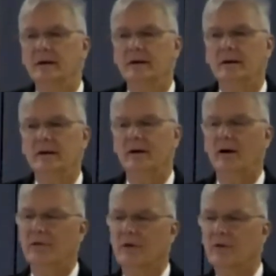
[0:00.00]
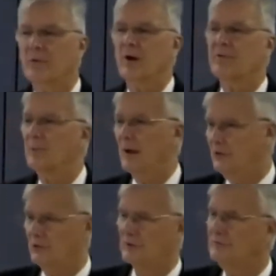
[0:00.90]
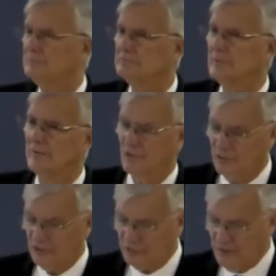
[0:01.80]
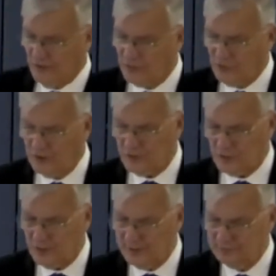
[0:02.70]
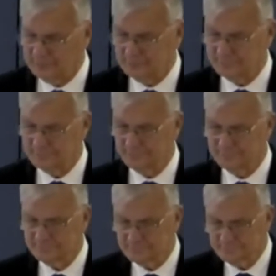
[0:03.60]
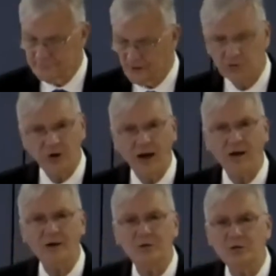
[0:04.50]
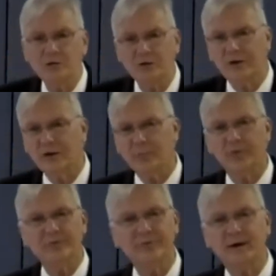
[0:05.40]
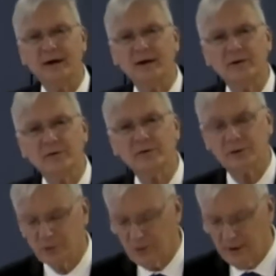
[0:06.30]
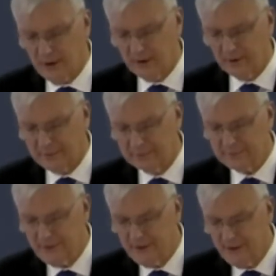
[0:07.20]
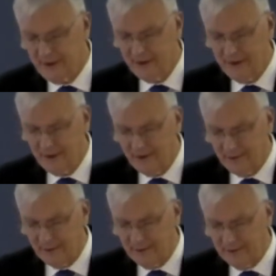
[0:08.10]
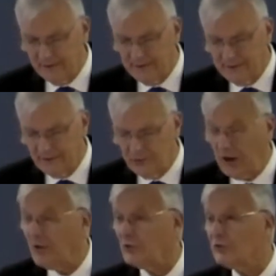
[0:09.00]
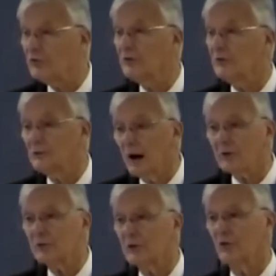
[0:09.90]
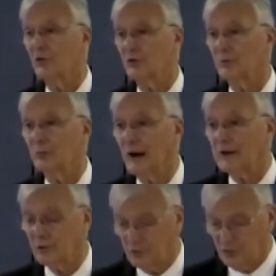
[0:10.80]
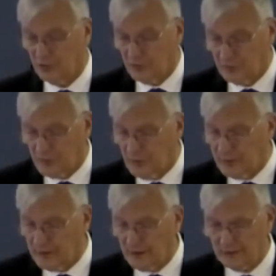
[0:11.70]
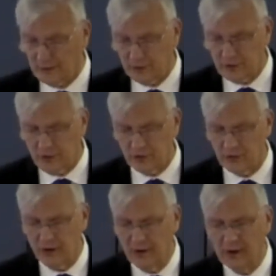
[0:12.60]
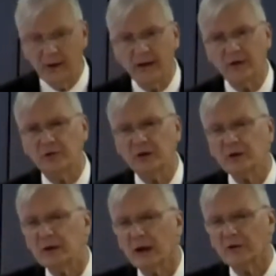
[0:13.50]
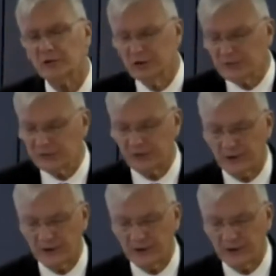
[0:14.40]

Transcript: Although the Reformation of the 16th century challenged in a profound way the cherished doctrines and practices of the Roman Catholic Church, it did not differ